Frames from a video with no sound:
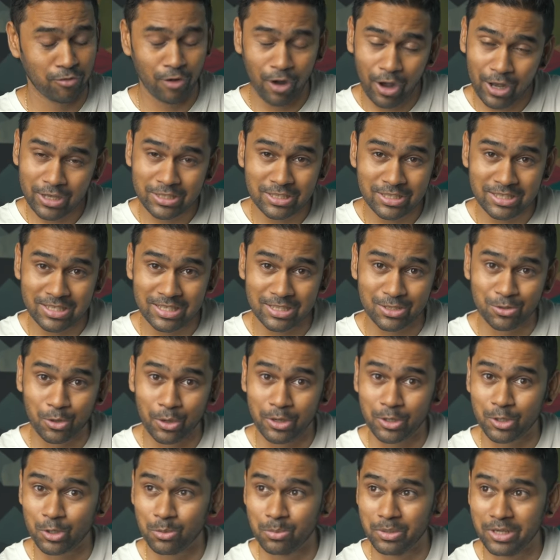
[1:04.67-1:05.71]
First is
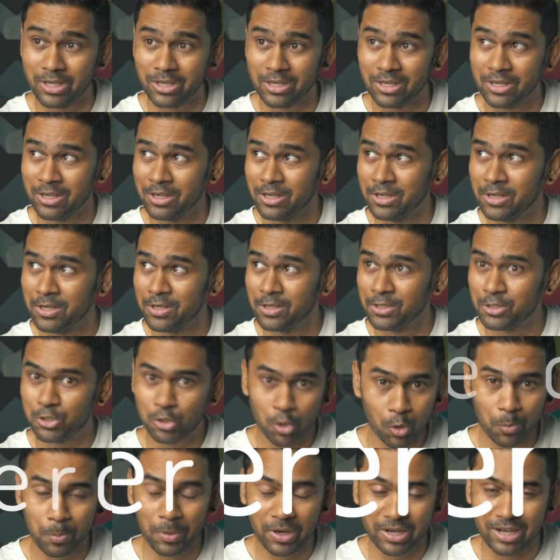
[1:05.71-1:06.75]
going to be
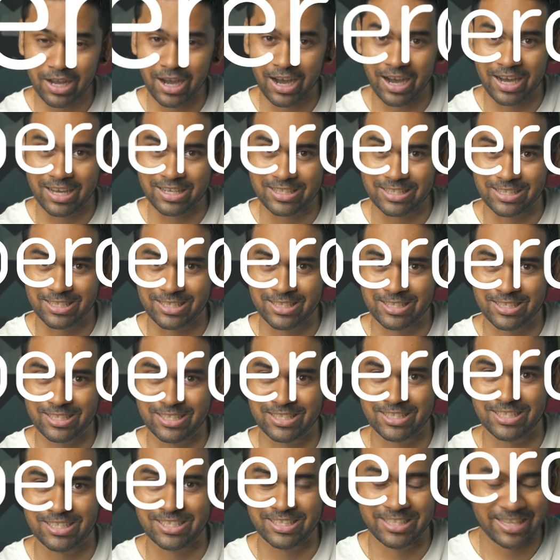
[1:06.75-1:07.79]

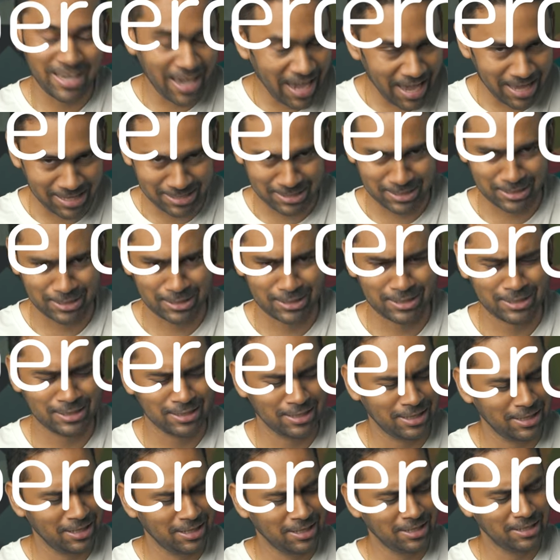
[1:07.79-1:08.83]
supercars, yes.
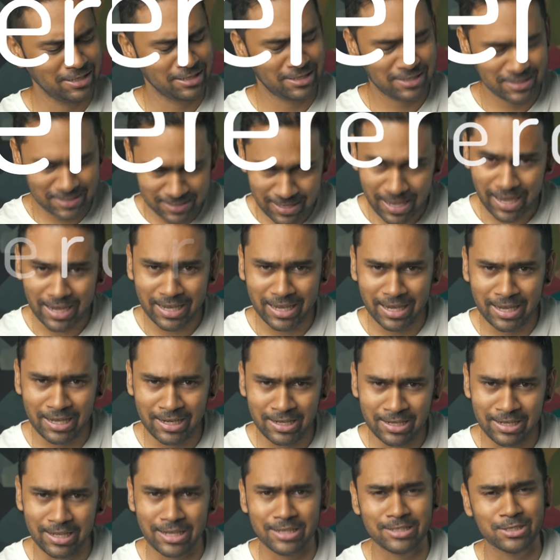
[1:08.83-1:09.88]

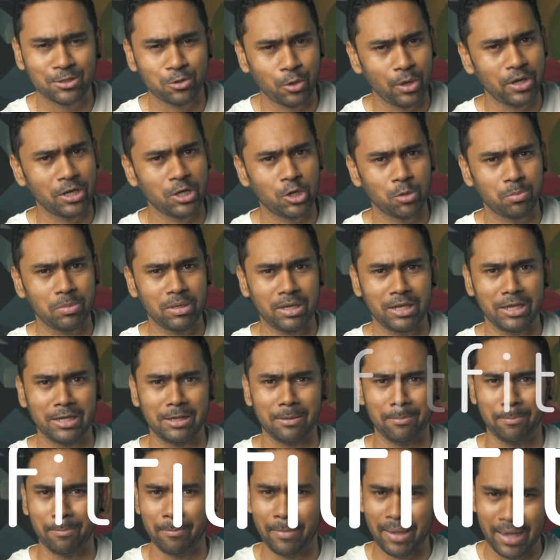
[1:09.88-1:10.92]
Second, it's going to
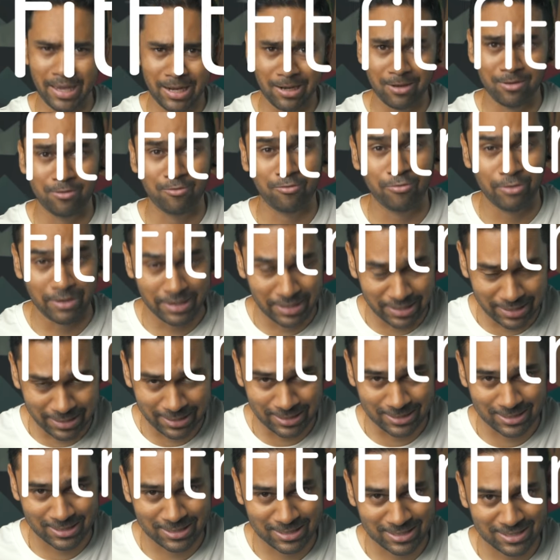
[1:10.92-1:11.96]
be men
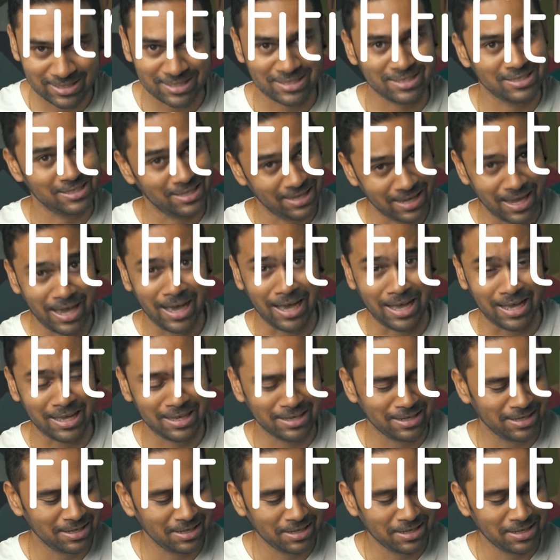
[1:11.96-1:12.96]
fitness, yeah.